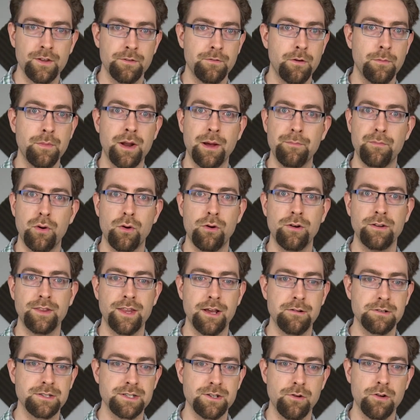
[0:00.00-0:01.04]
from that point
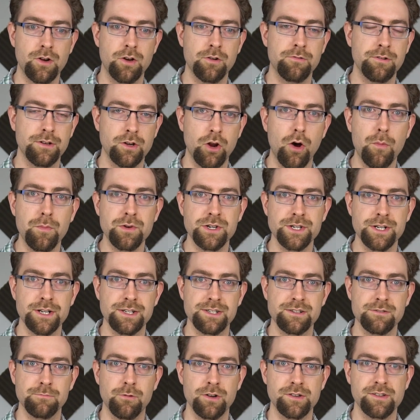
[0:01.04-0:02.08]
there is no longer an option
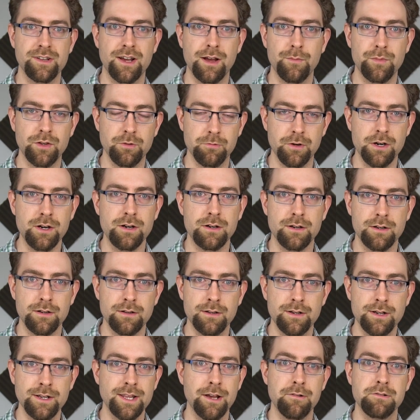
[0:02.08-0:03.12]
as to what type you are.
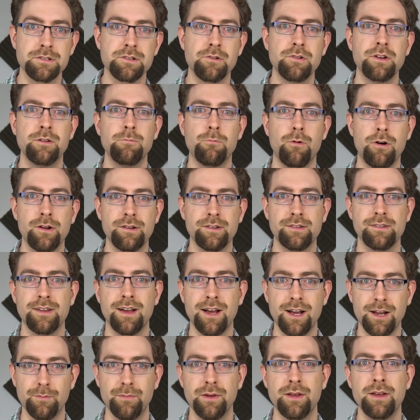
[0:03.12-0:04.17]
There is only one
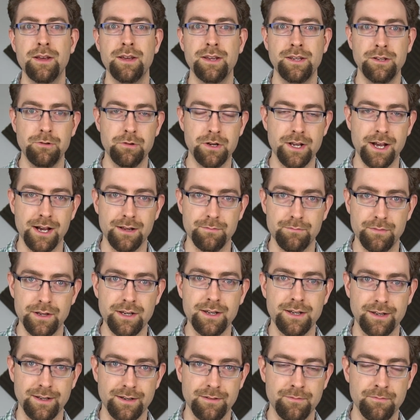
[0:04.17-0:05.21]
type you can
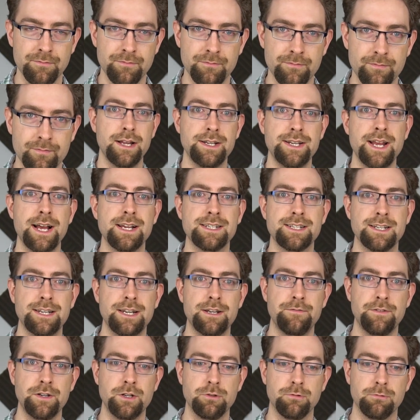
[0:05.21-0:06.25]
be. And yes, an
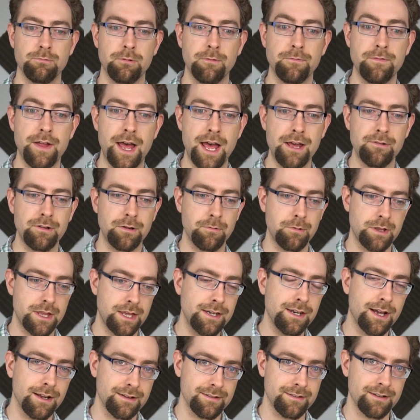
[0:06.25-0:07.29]
individual will vary
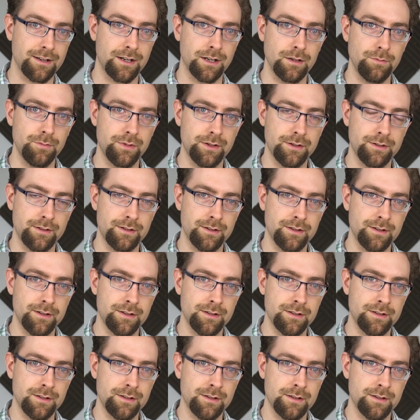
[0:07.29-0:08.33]
within that type,
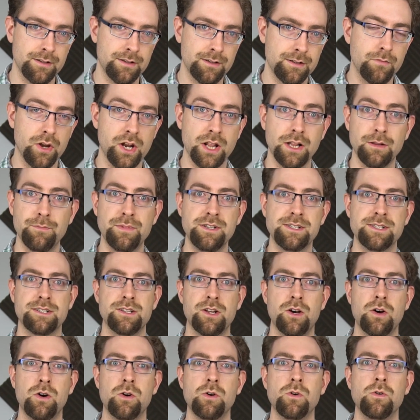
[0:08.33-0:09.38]
but it'll be
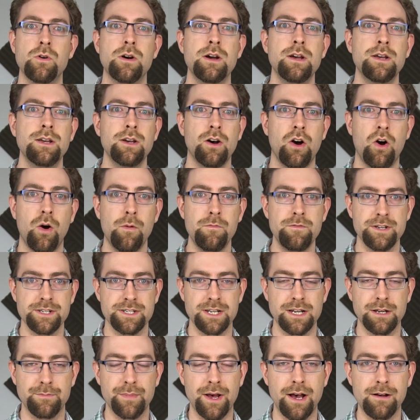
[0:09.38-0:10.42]
so obvious
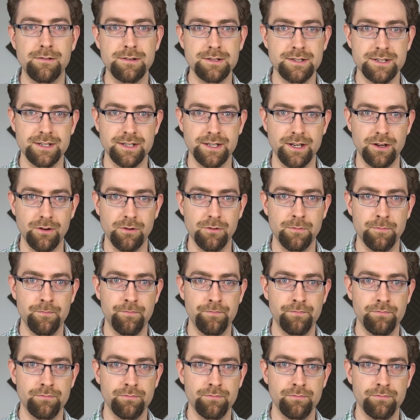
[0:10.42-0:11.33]
and apparent to you